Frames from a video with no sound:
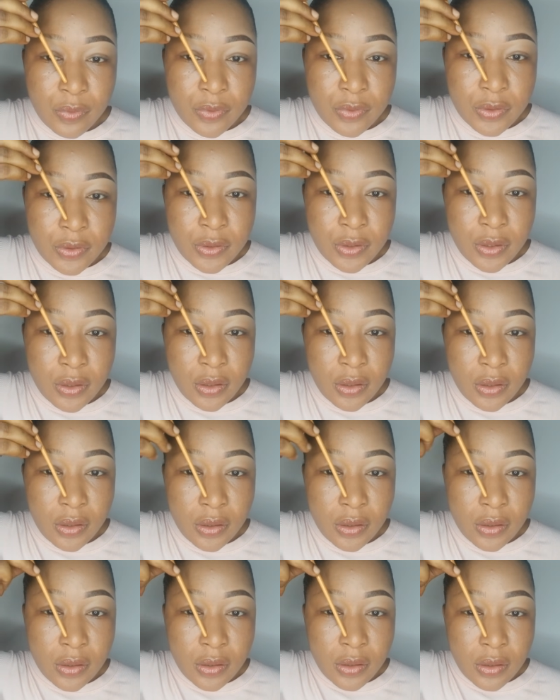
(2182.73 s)
it here,
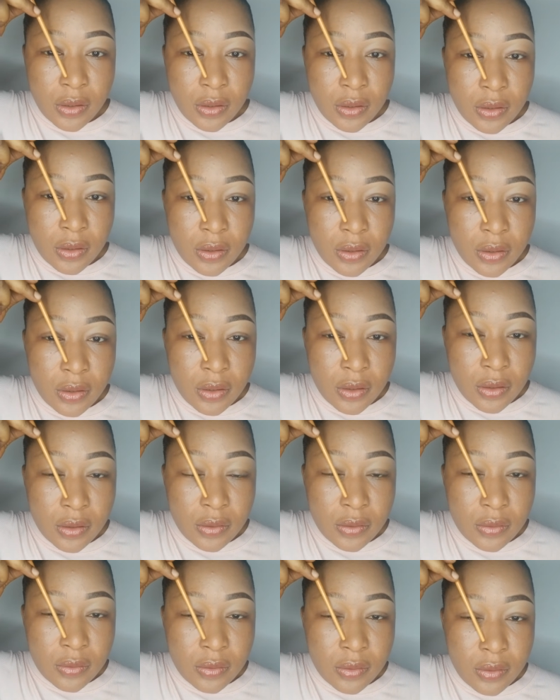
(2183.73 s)
take
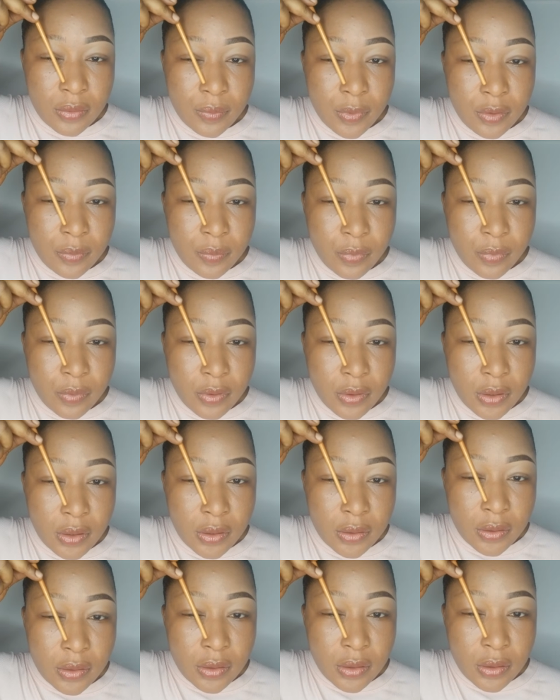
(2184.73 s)
it to the
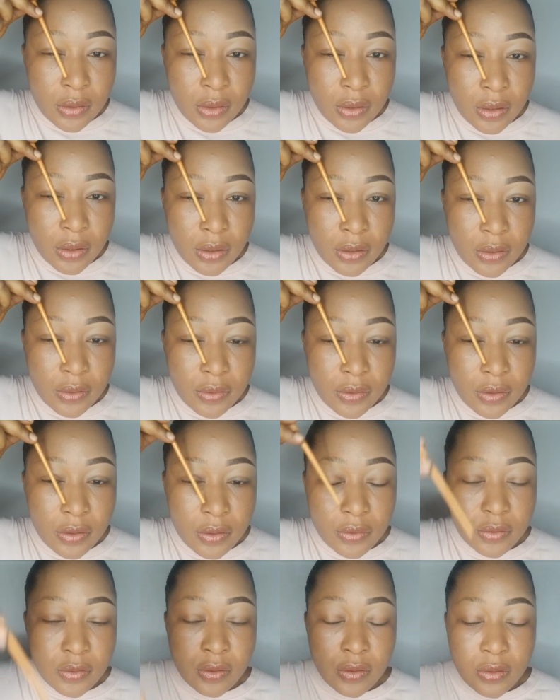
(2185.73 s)
midpoint, and here it
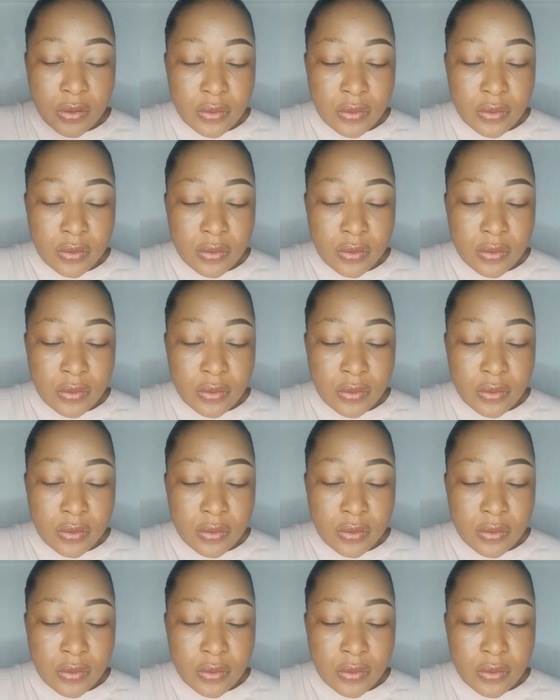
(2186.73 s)
is.